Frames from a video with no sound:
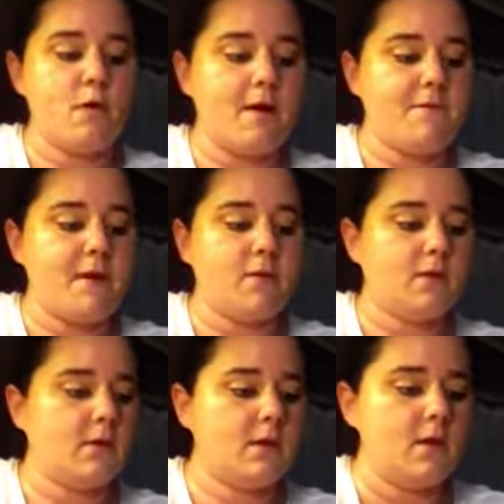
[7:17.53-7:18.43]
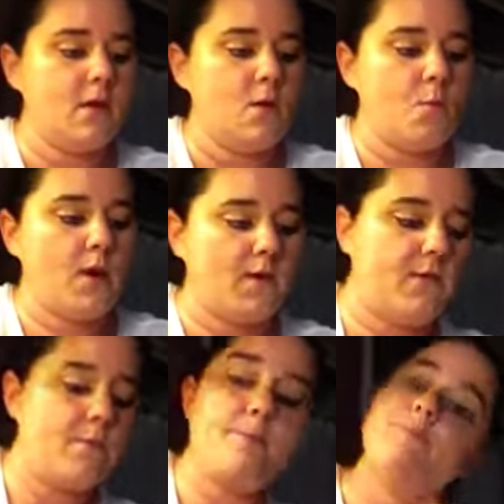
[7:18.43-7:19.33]
I found one of
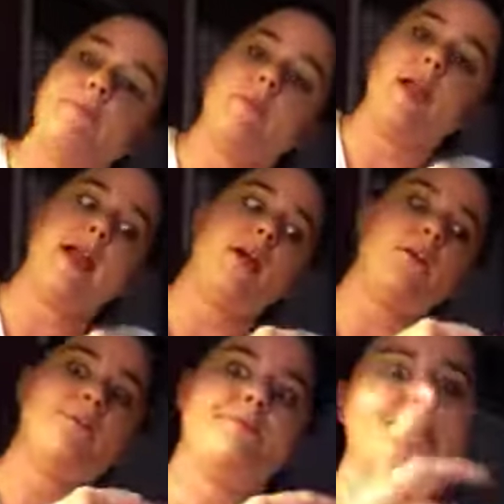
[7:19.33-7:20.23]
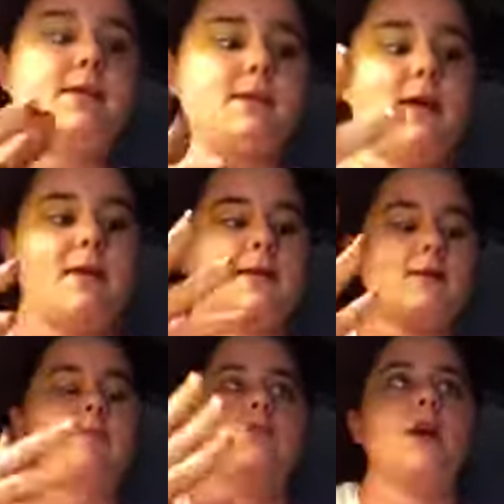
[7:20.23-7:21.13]
them laying on the side because
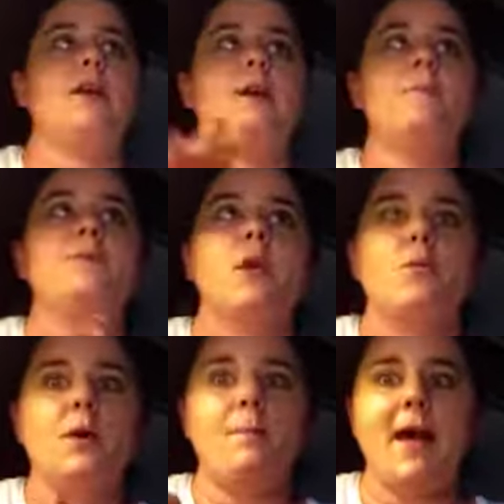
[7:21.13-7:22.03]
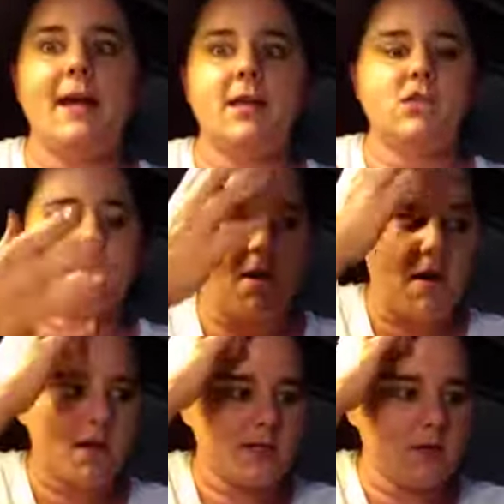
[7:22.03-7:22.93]
I was trying to repackage the
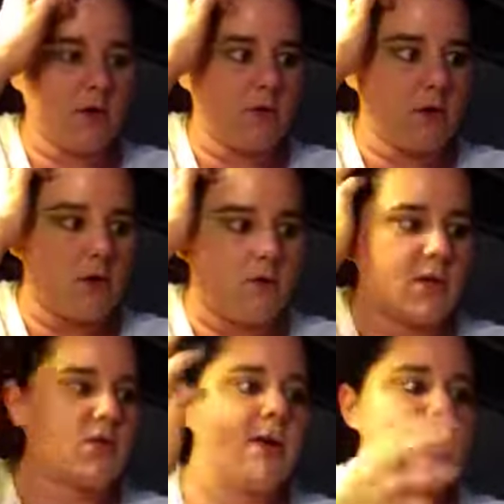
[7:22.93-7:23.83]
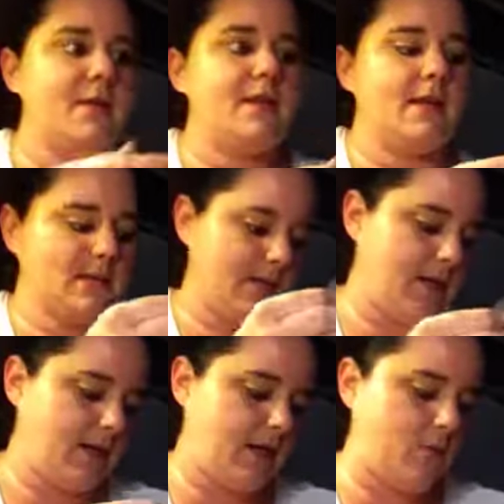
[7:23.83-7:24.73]
box over and over to try to fit things
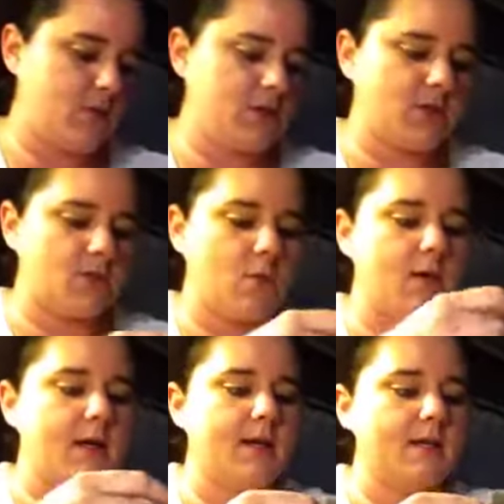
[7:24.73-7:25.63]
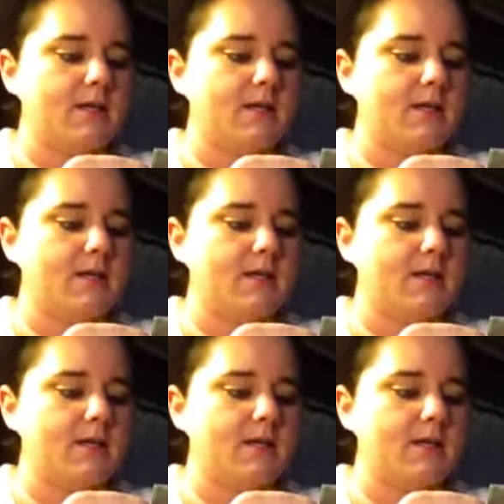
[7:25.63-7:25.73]
in, and they weren't just working.